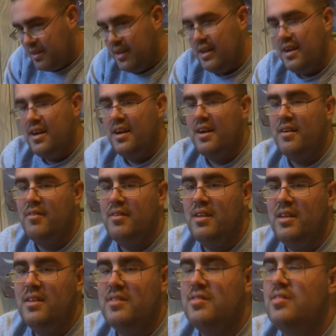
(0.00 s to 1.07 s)
Yeah,
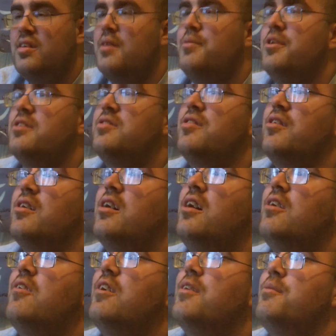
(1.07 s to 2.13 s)
same place you're
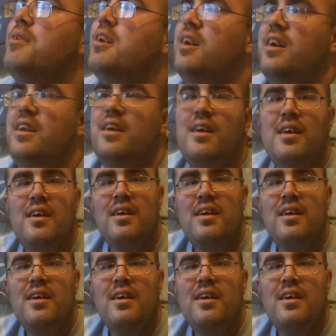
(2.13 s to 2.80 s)
going, what?